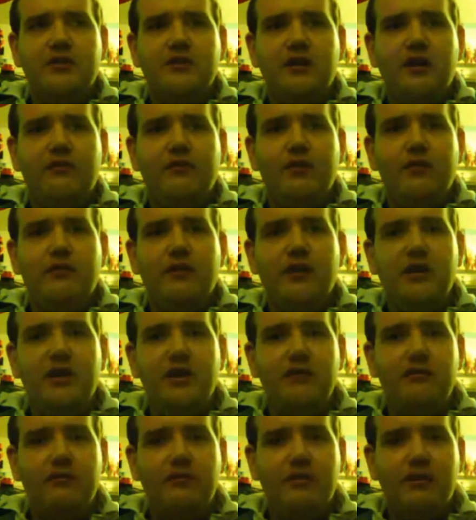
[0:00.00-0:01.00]
And to every one
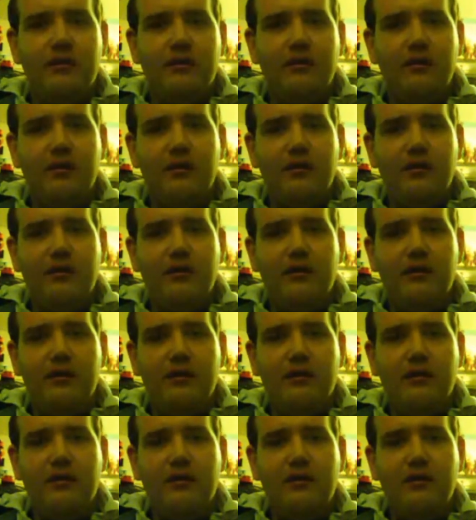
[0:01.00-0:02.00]
of them,
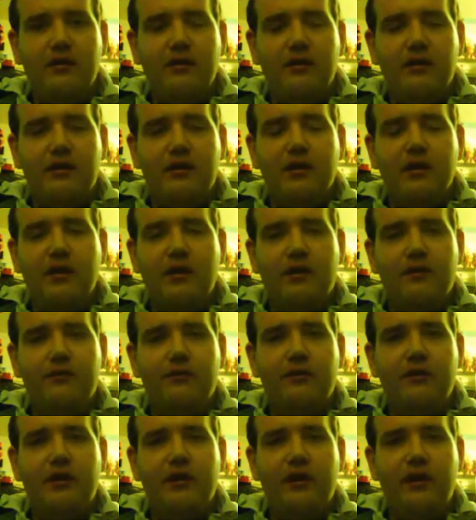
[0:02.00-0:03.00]
I
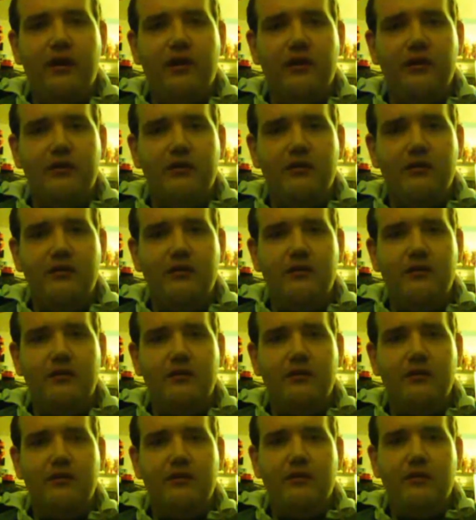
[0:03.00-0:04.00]
offer a hug.
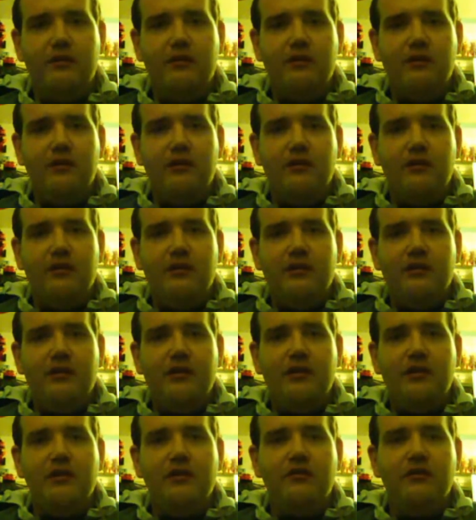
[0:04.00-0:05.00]
Please don't.
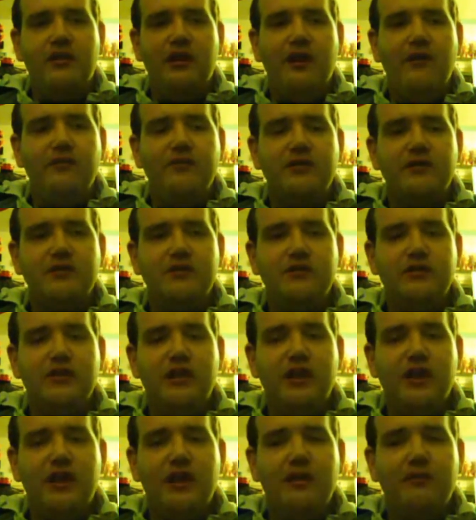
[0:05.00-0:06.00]
You don't have
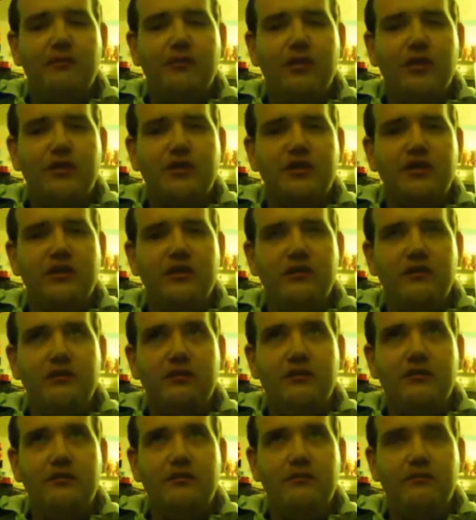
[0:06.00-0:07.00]
to get in person,
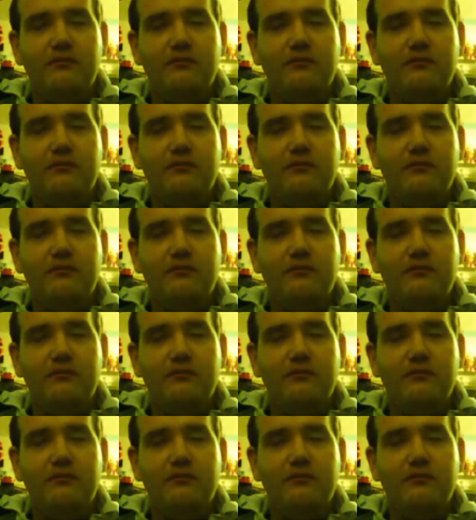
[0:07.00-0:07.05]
